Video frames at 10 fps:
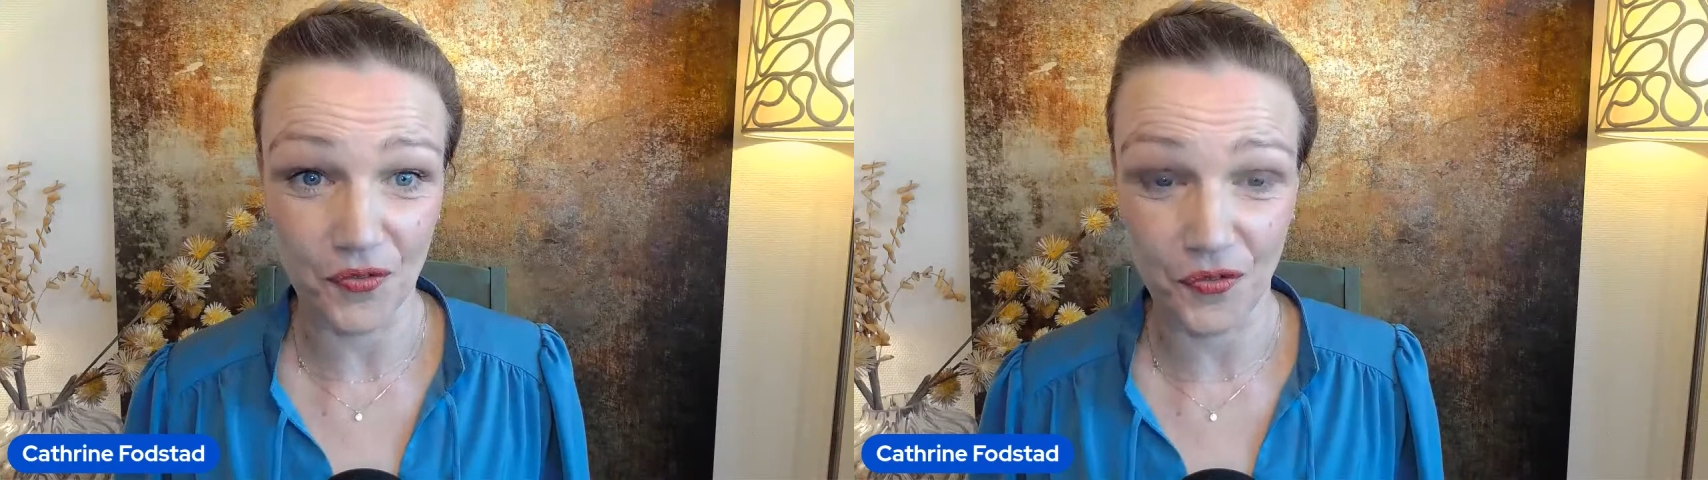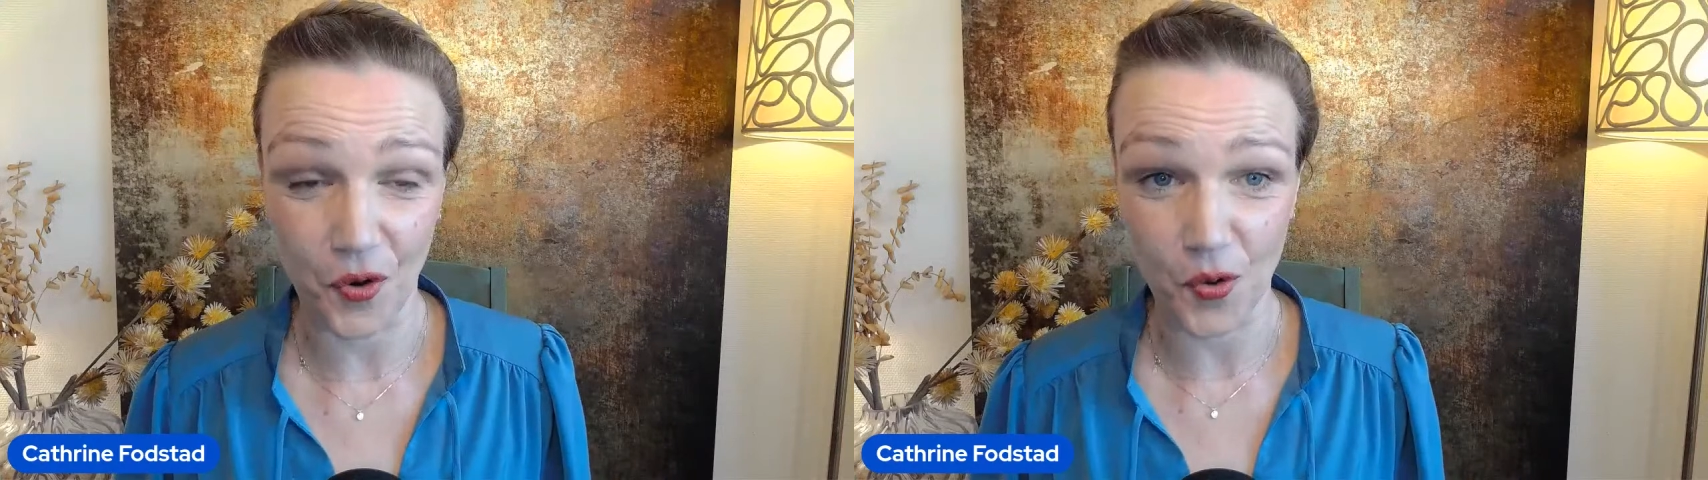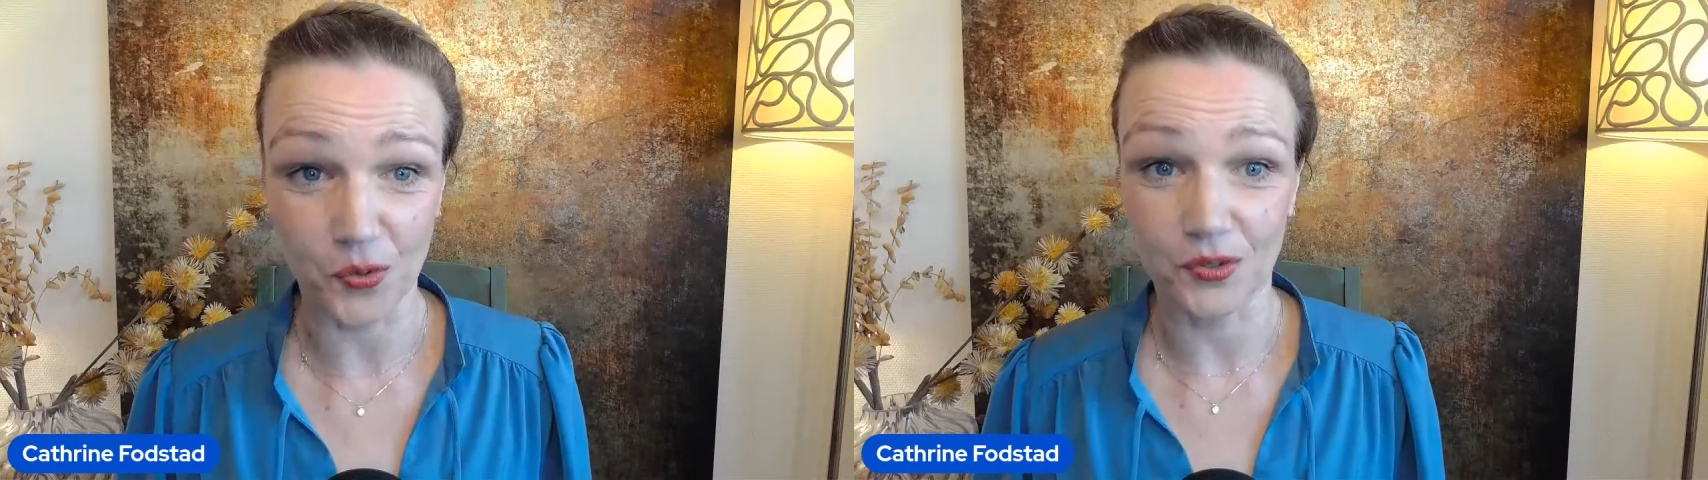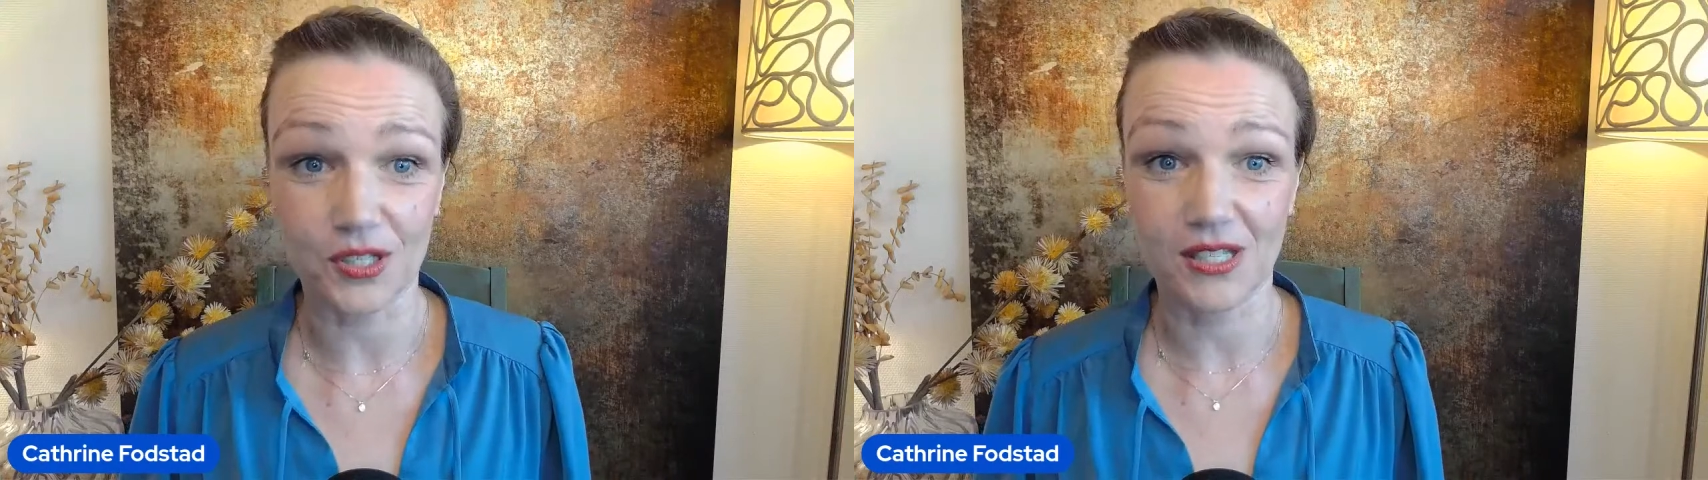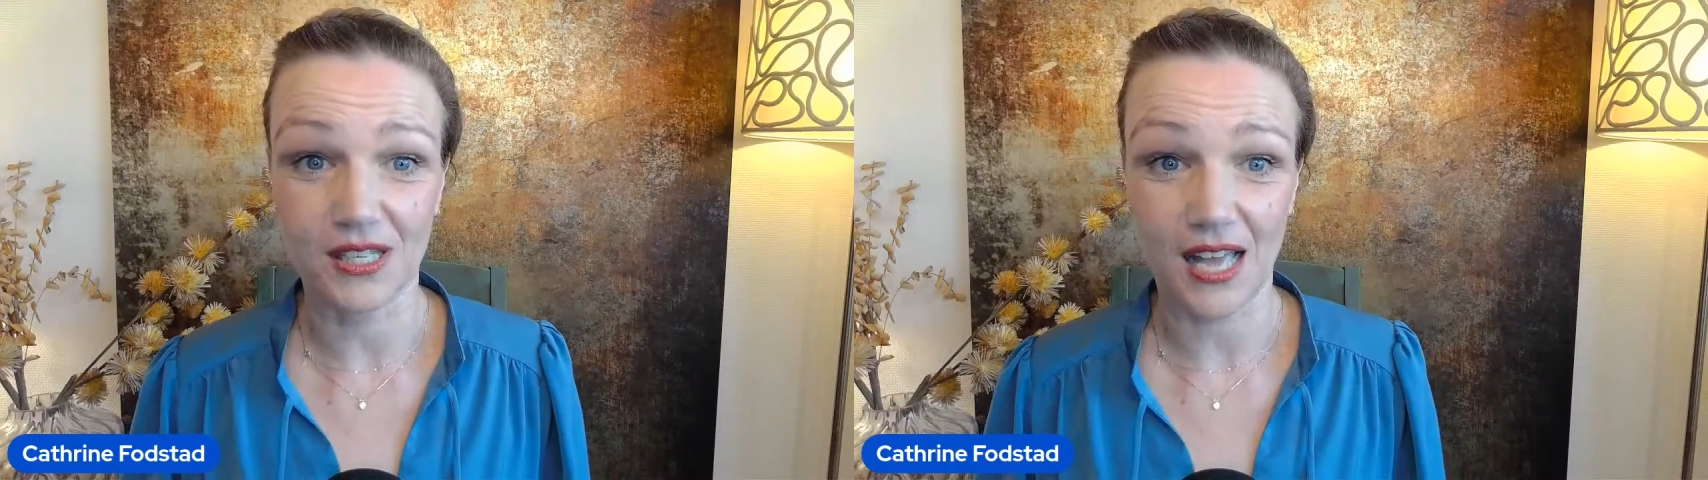
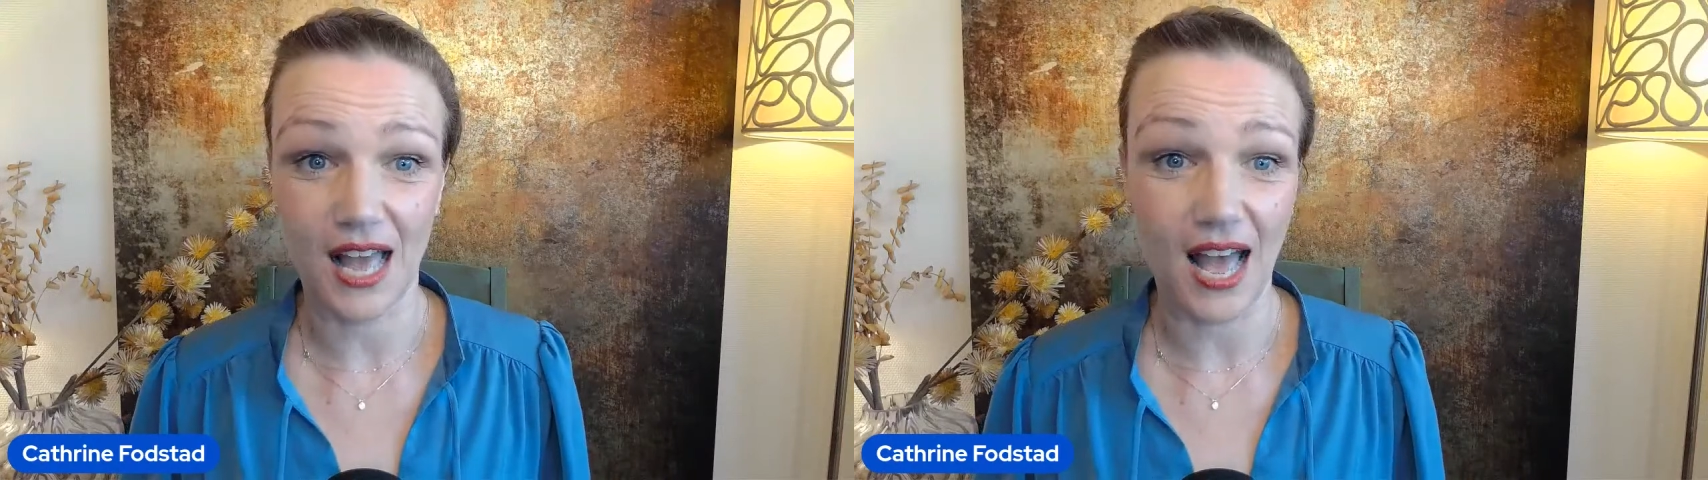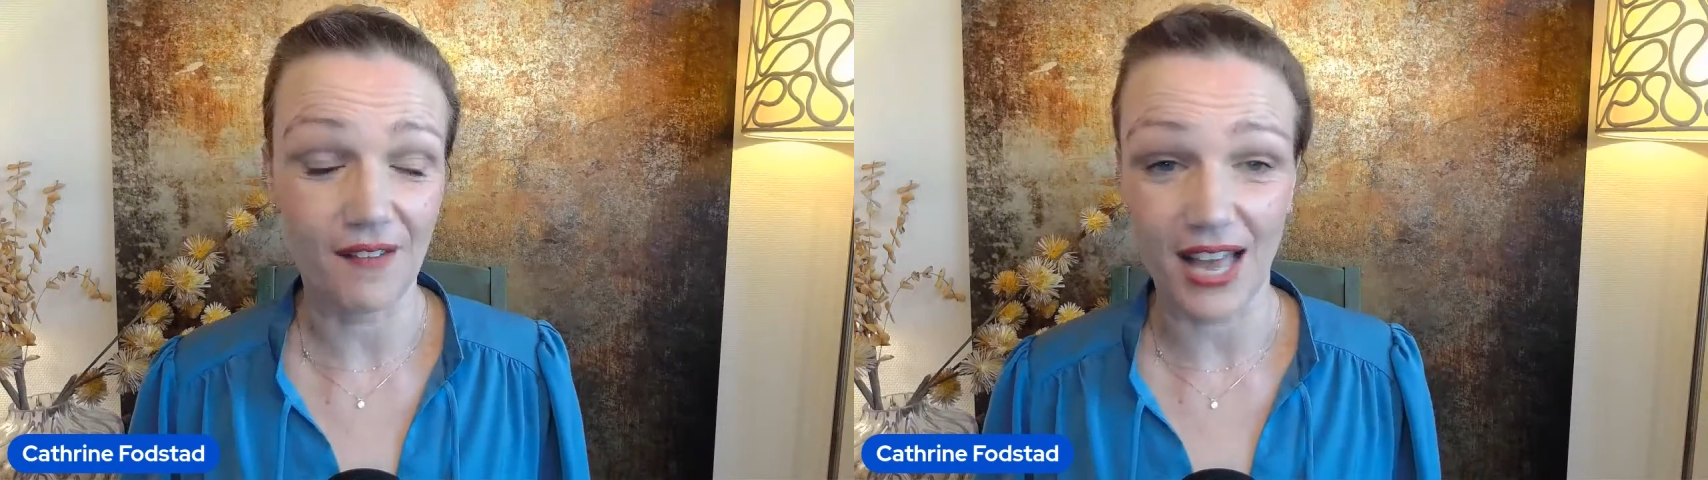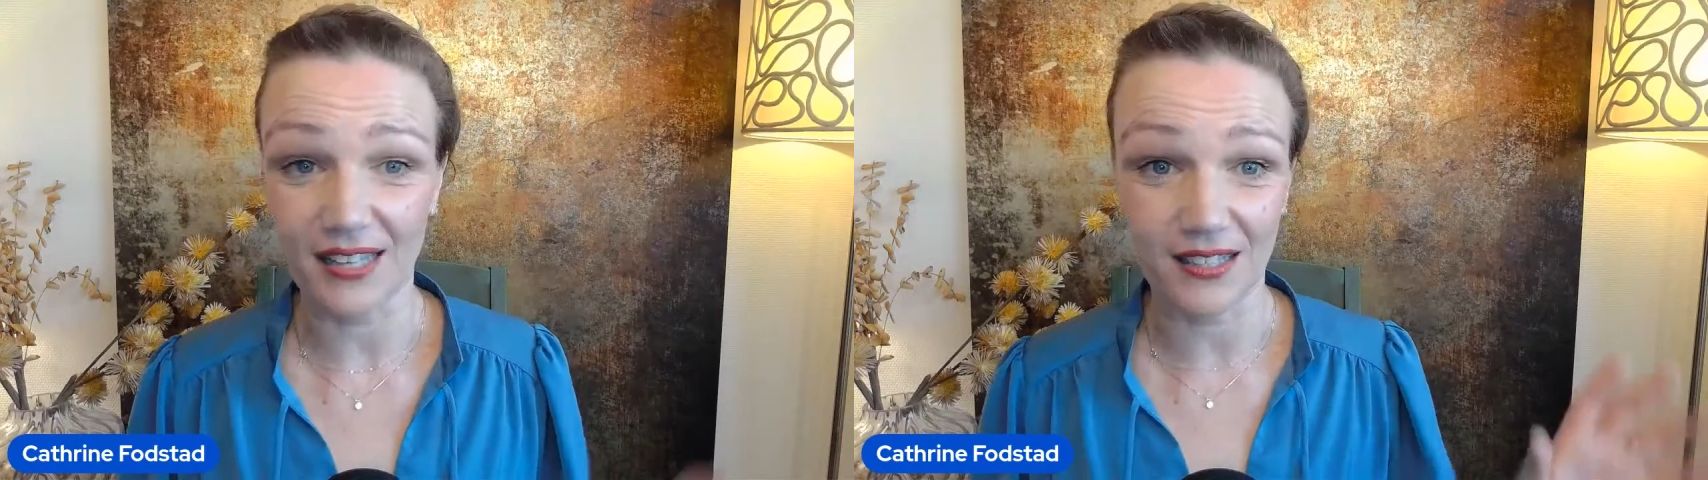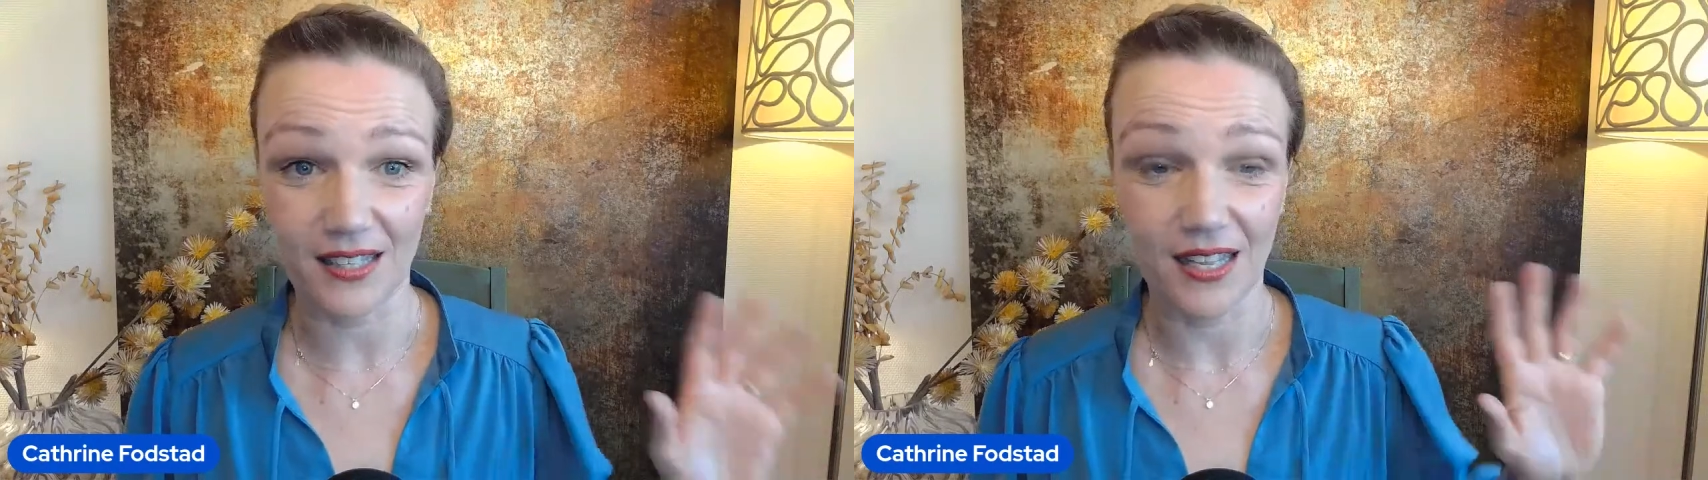foals. I've had